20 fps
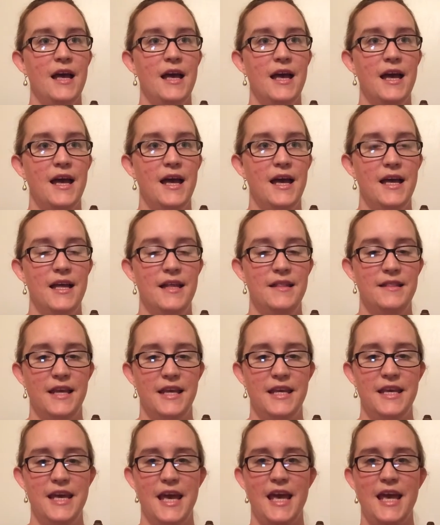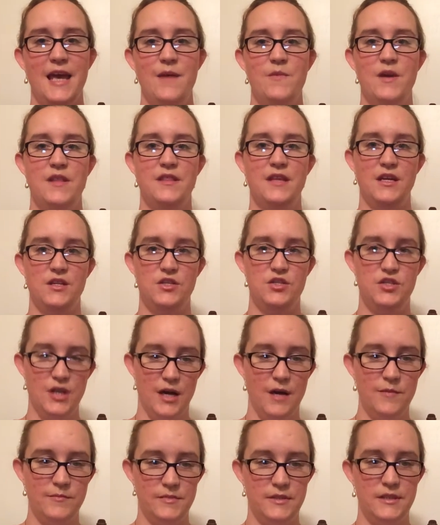And they came and they
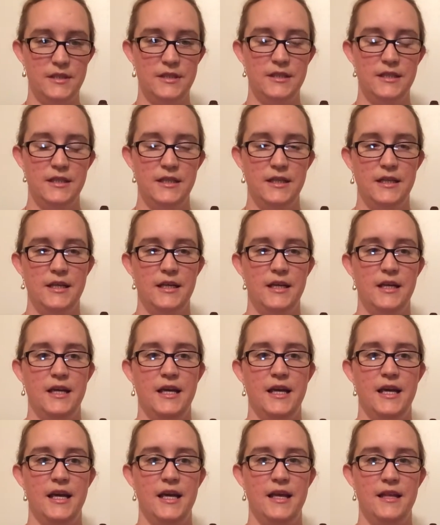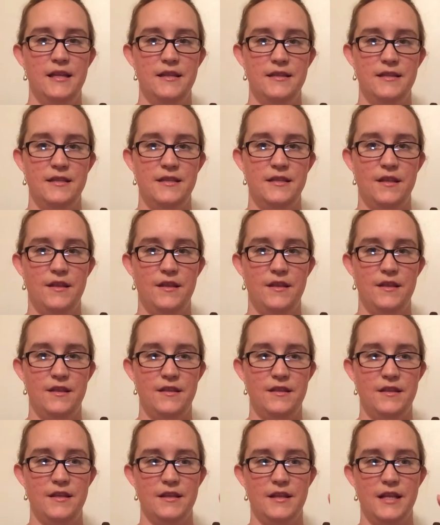jumped, and
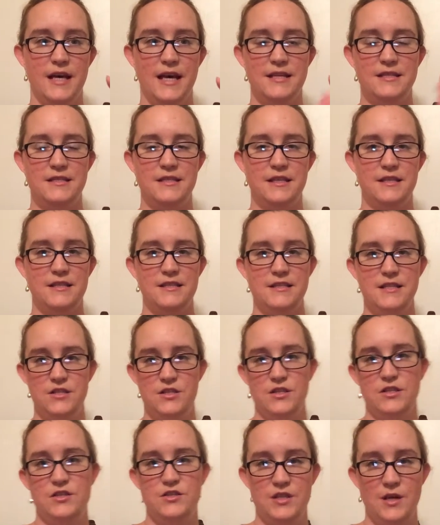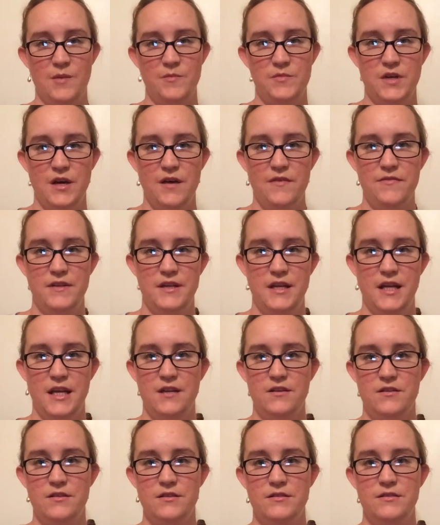the last 6 stitches jumped off the
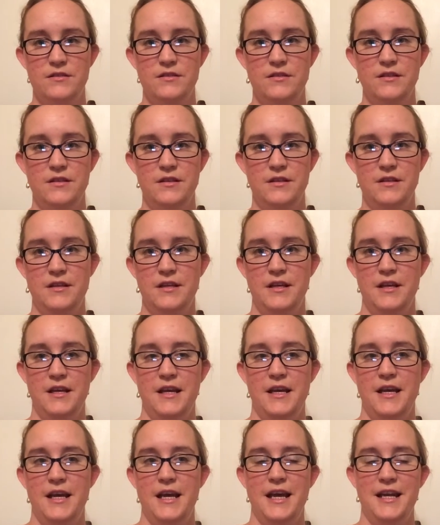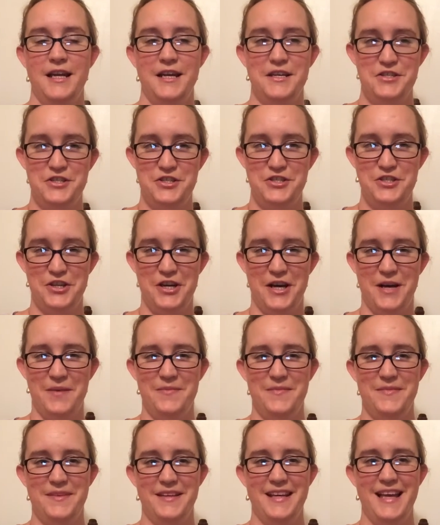needle, and I stood
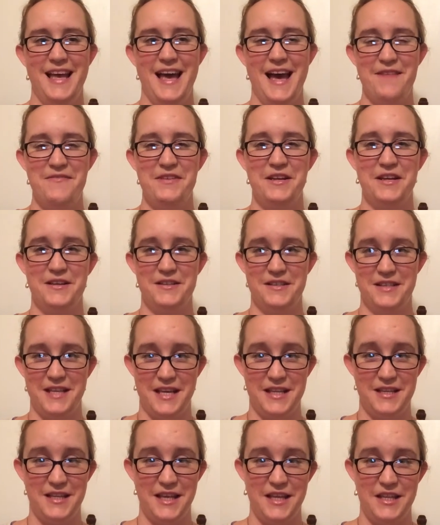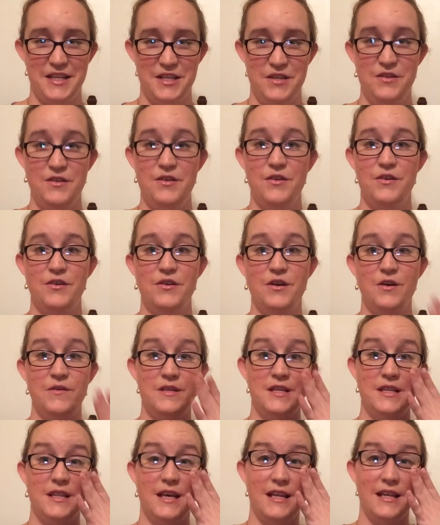up having it like you know, you go
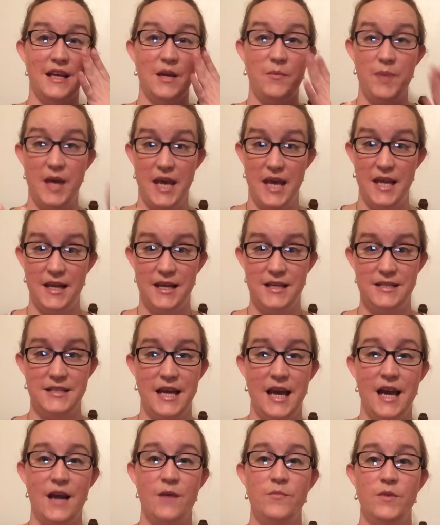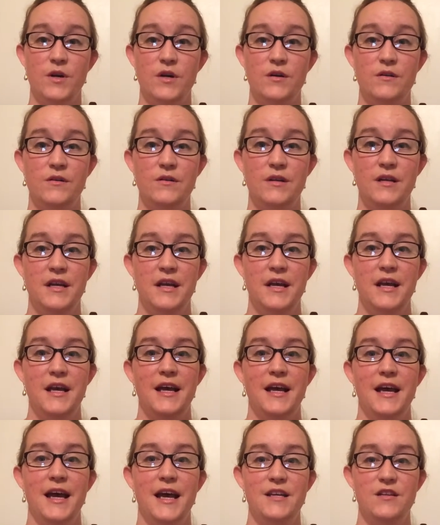into that like panic attack mode
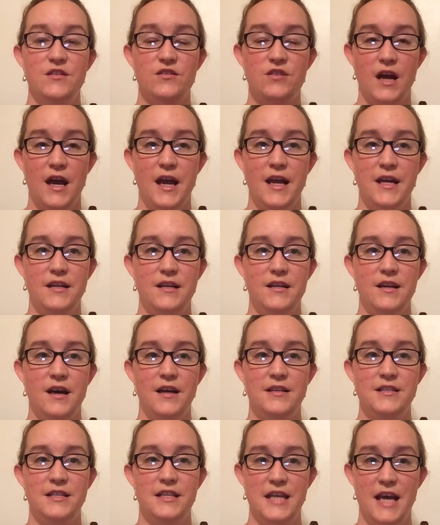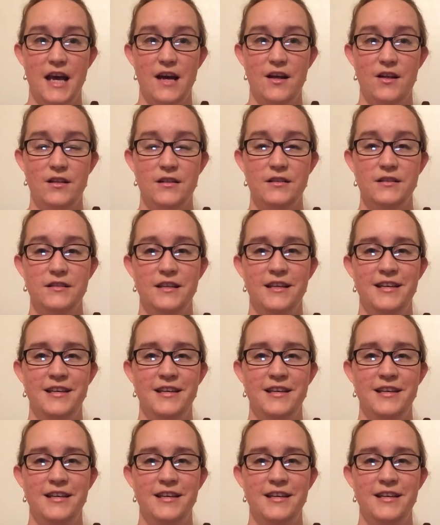and you're trying not to yell.